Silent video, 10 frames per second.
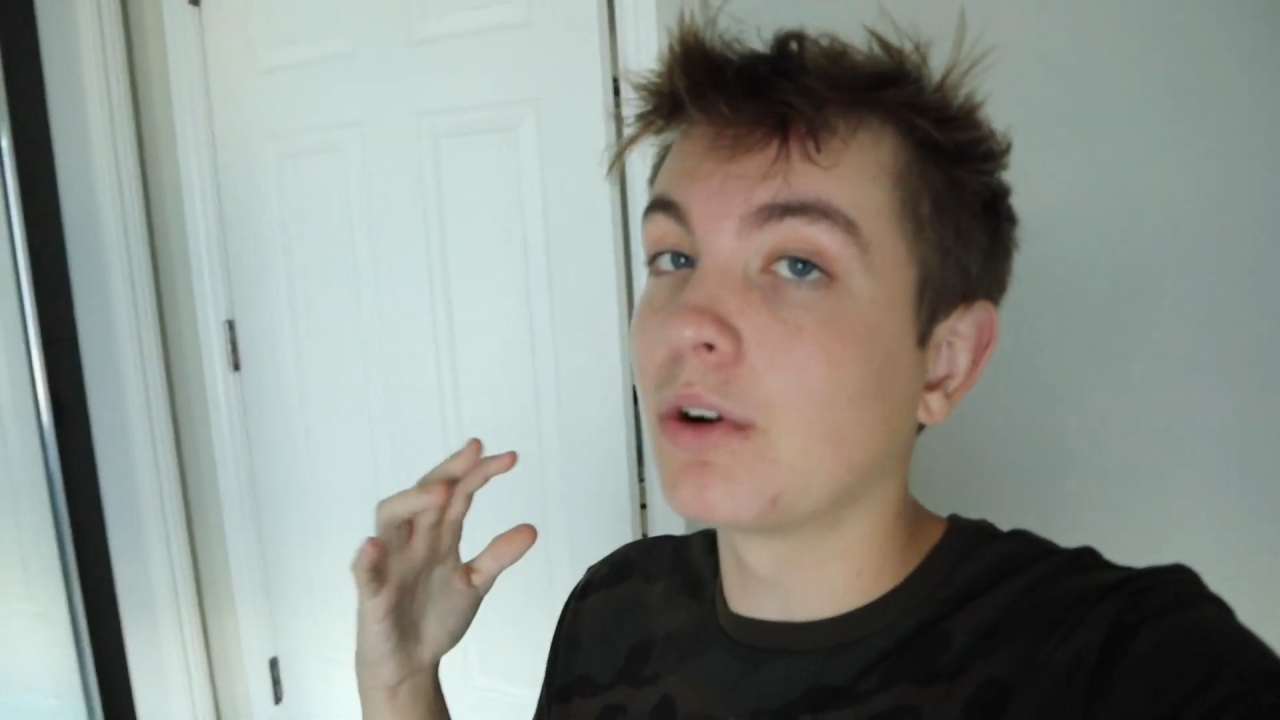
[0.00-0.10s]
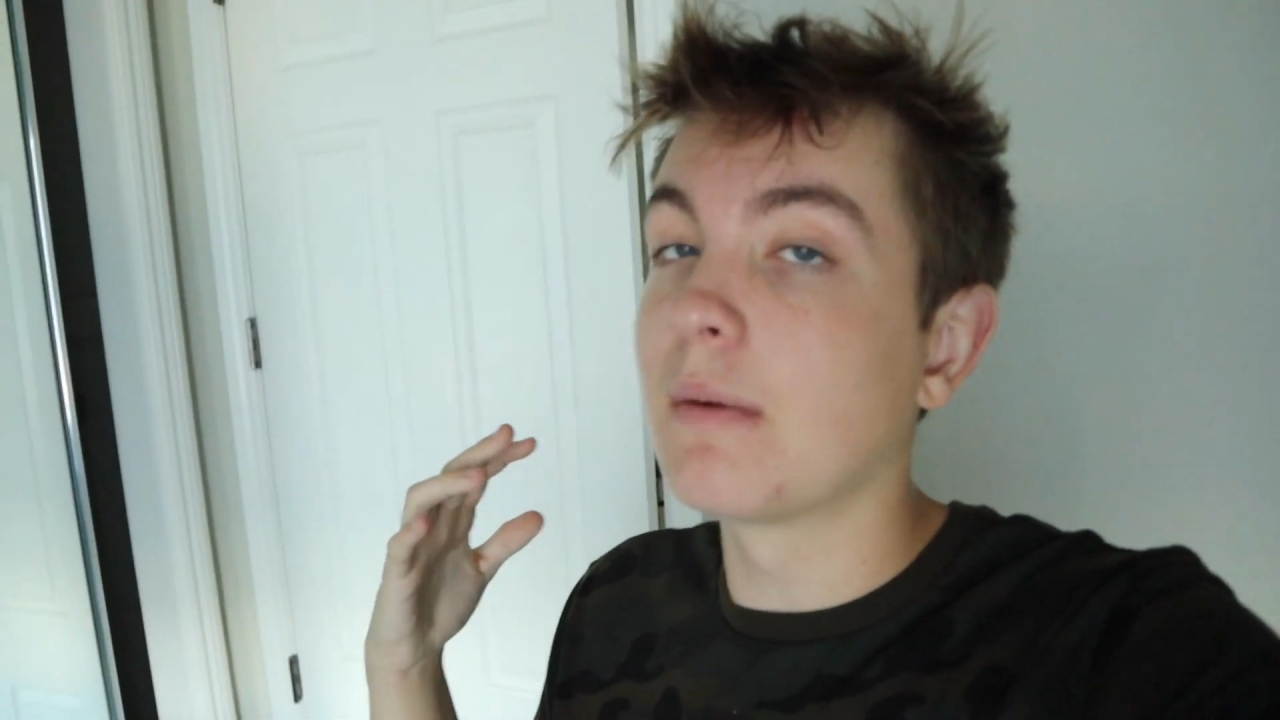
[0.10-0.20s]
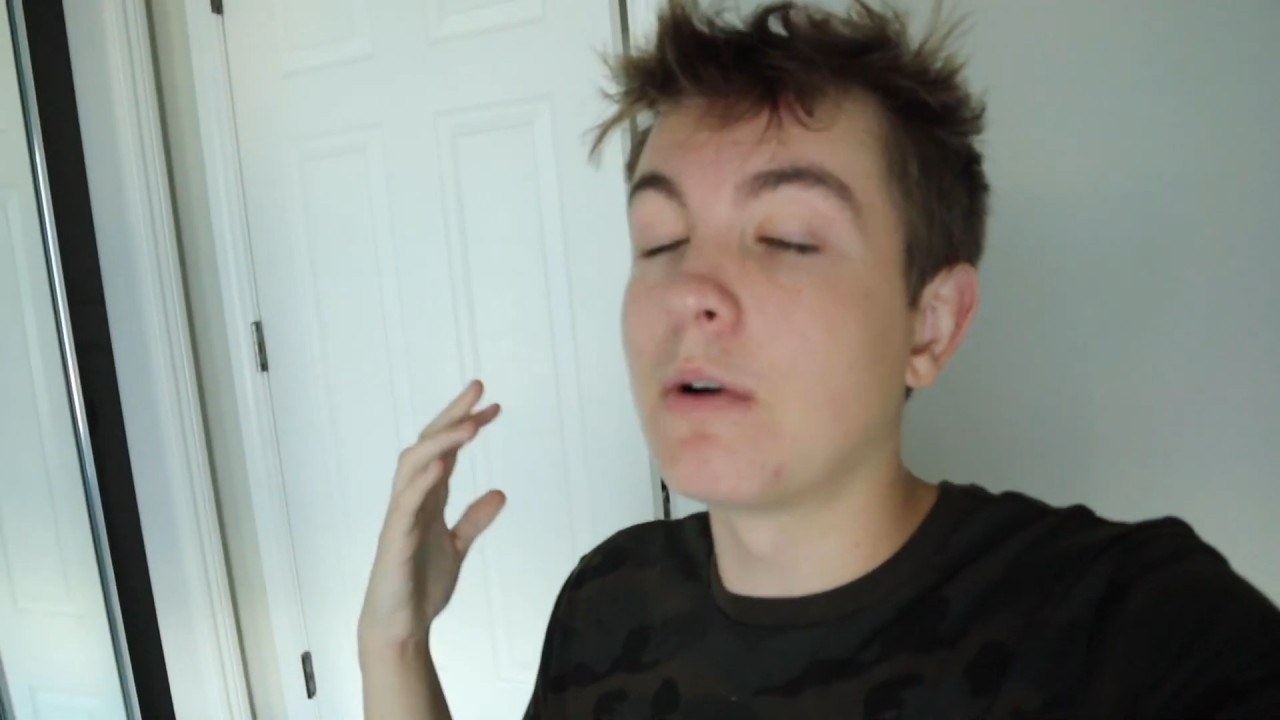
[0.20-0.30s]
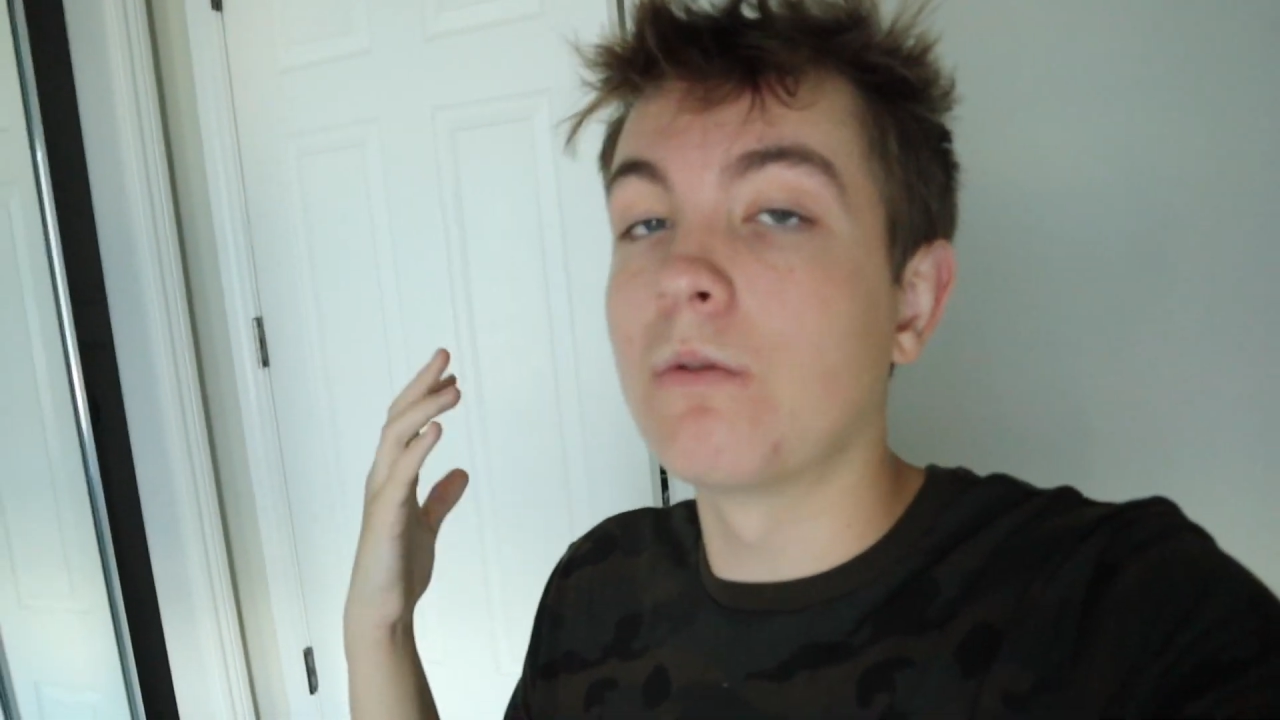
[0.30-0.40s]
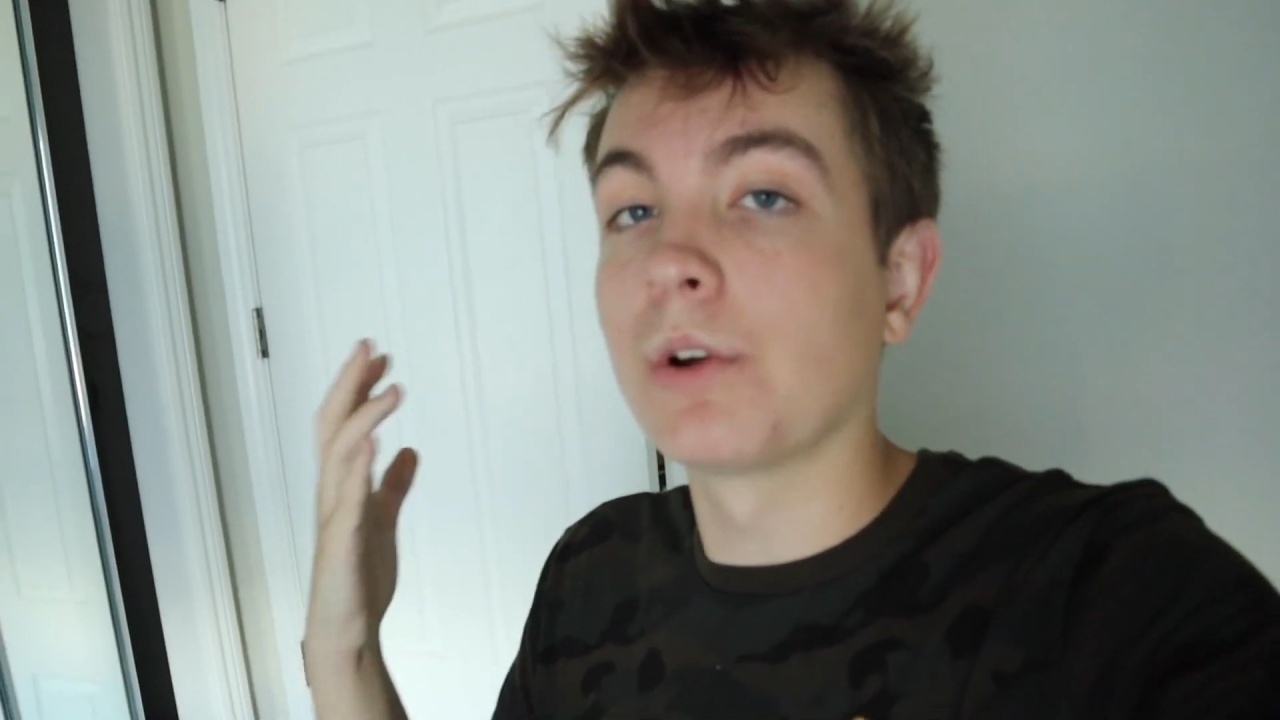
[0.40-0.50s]

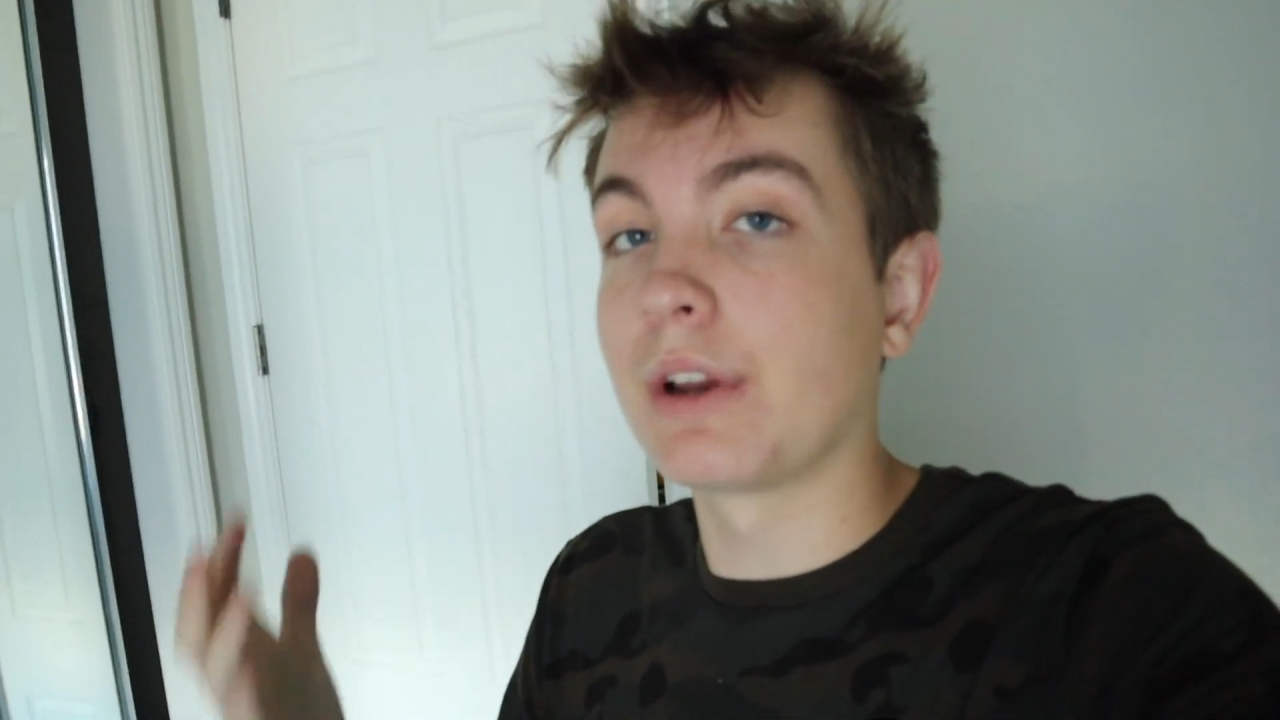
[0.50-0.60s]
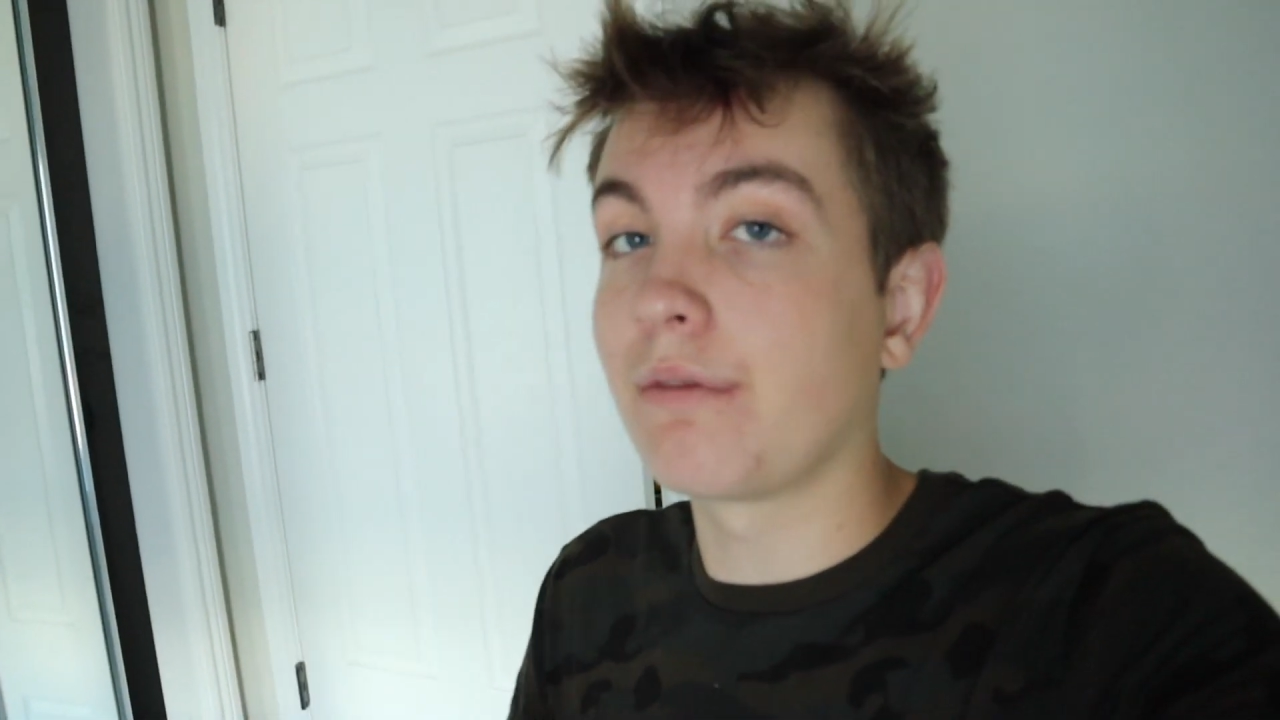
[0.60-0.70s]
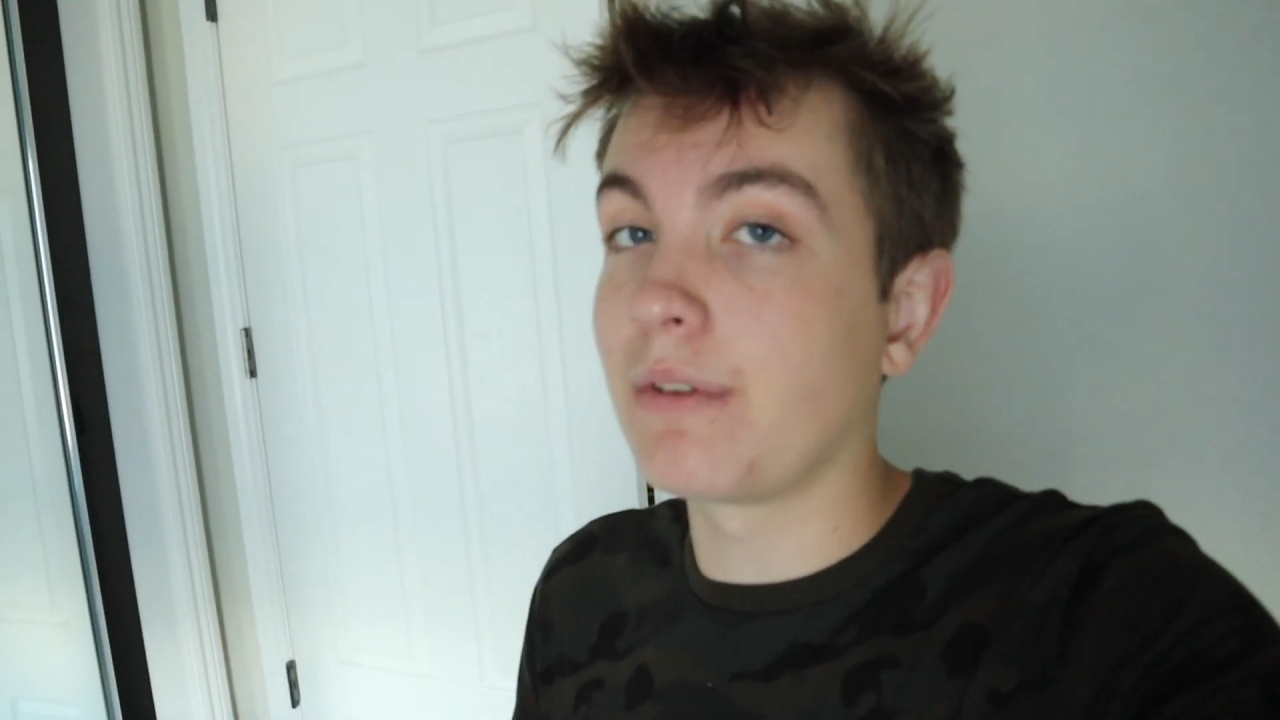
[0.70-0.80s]
come over and